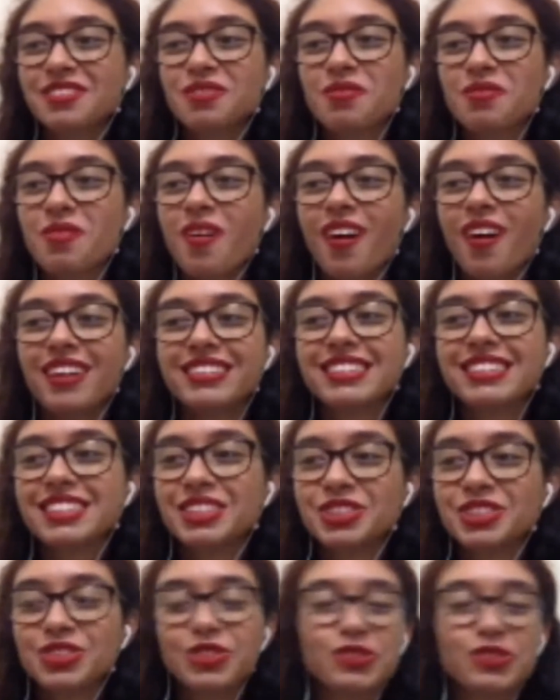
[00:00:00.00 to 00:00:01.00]
want
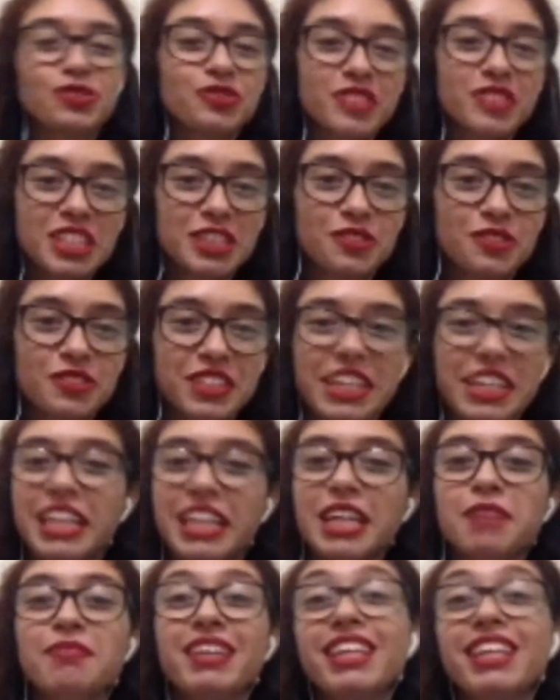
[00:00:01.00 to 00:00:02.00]
good things for
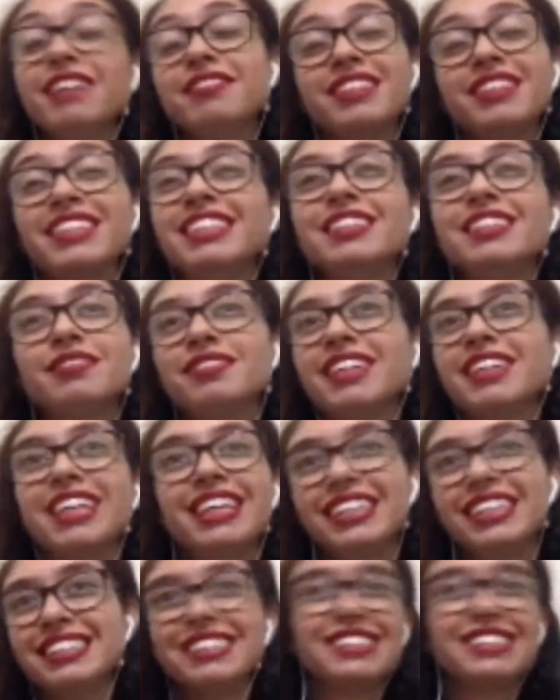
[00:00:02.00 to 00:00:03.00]
him, even if
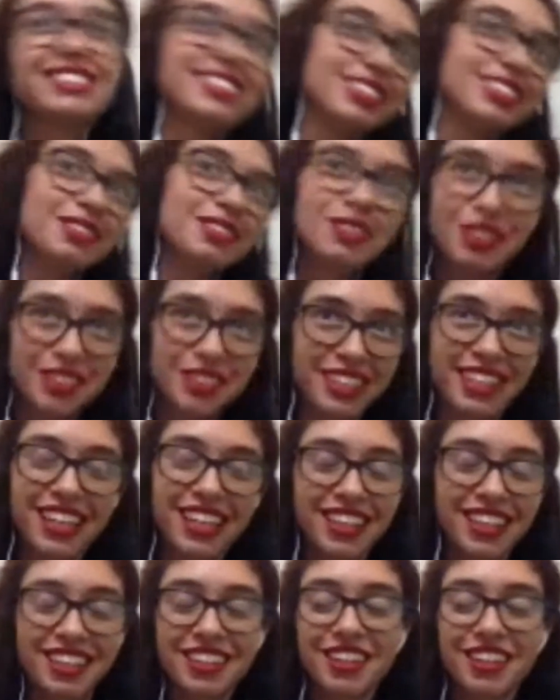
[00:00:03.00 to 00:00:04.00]
he's a serial
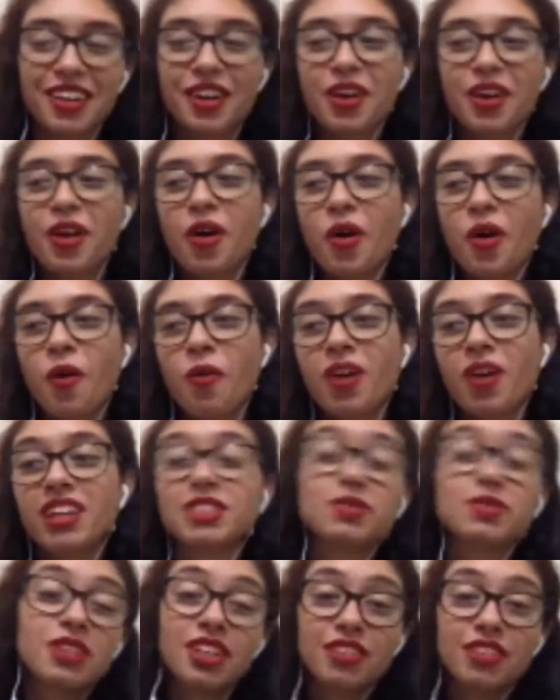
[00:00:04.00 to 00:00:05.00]
killer.
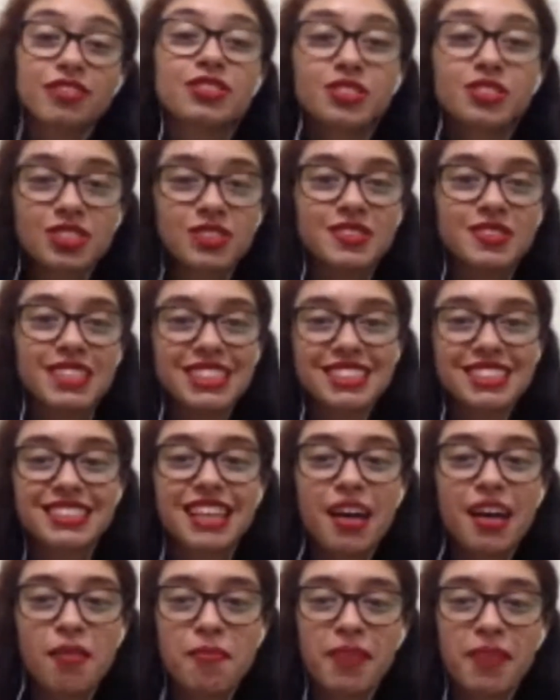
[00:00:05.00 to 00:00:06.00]
Was one of those things
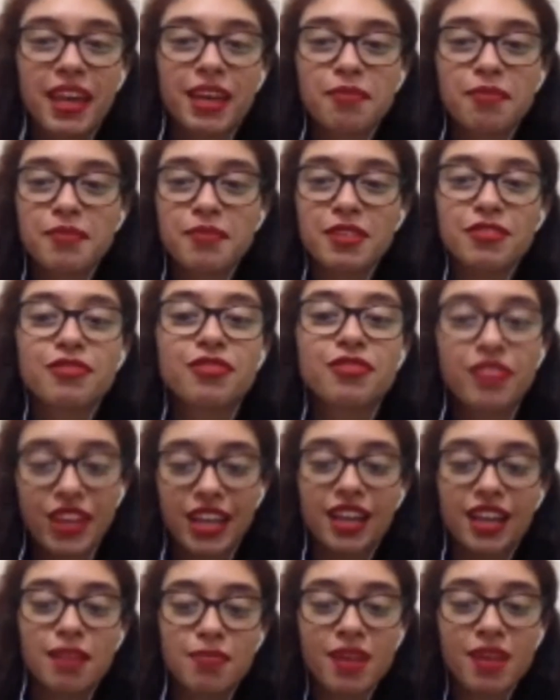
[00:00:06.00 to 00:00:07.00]
that make me
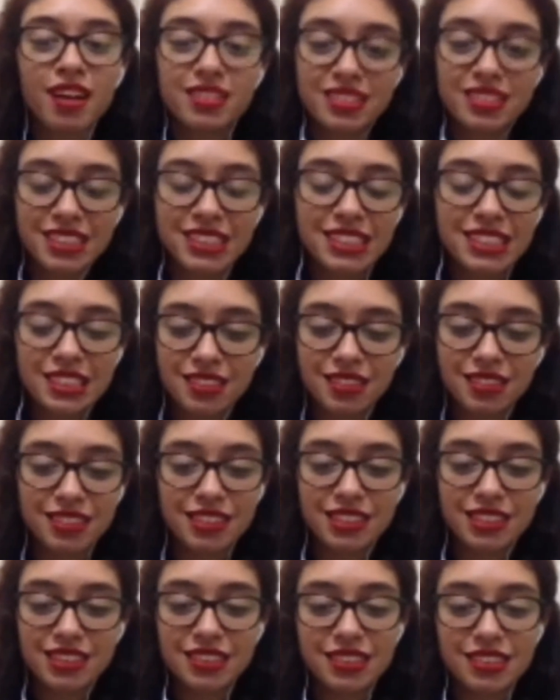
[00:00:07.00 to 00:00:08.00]
think about this
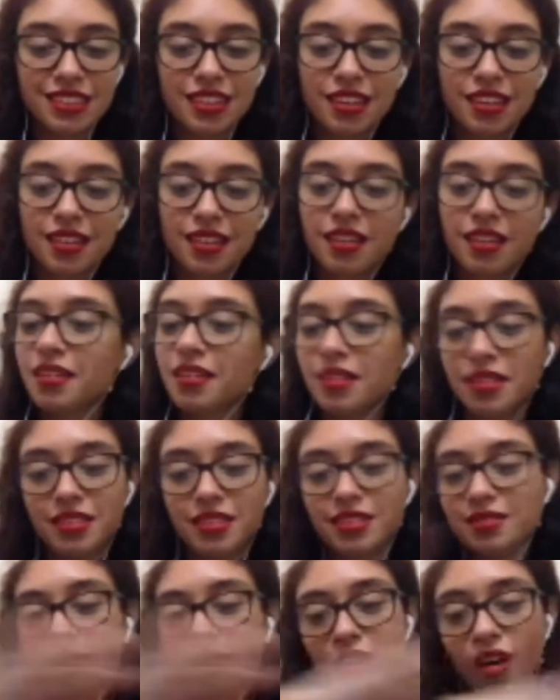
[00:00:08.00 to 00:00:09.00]
series
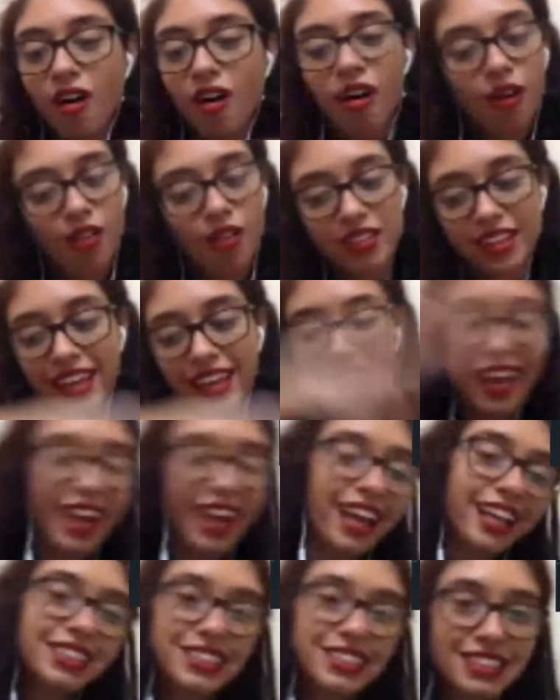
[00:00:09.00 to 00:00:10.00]
in all the
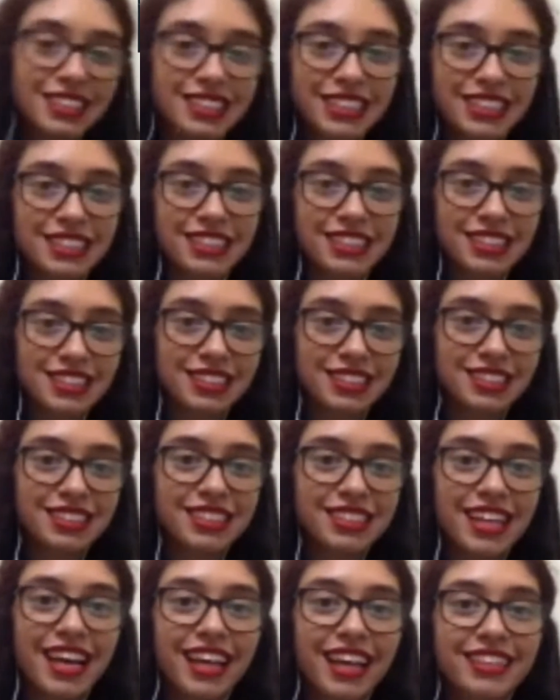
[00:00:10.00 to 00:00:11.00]
8 seasons
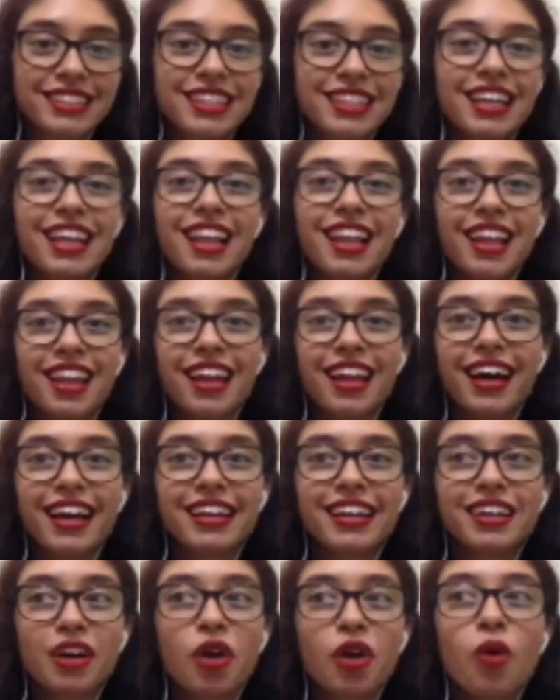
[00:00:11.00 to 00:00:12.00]
that,
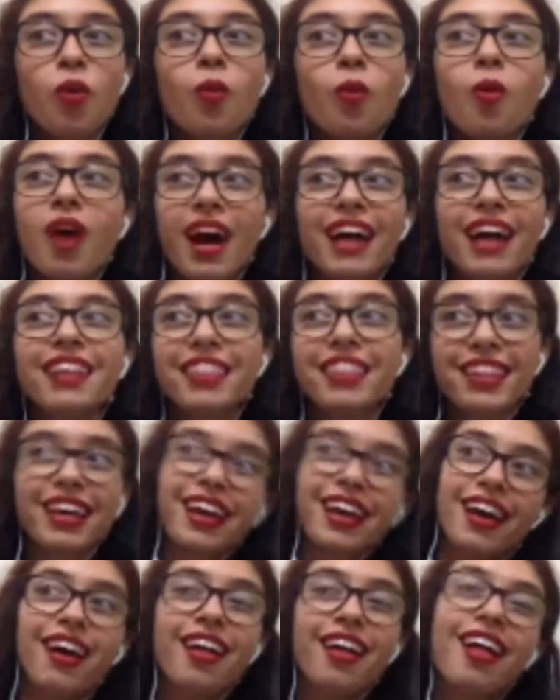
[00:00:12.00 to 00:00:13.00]
like, why the
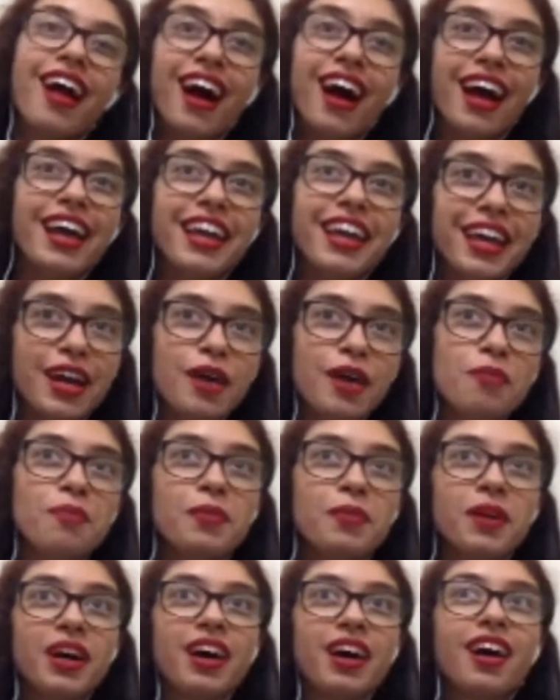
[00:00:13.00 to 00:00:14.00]
hell
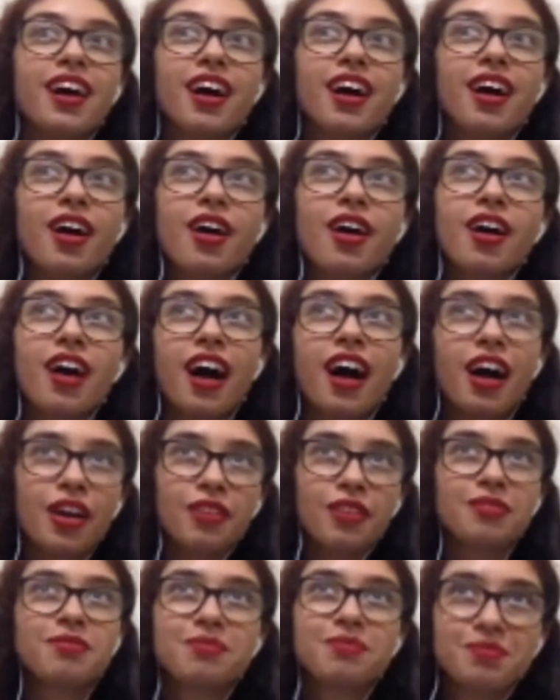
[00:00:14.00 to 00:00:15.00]
I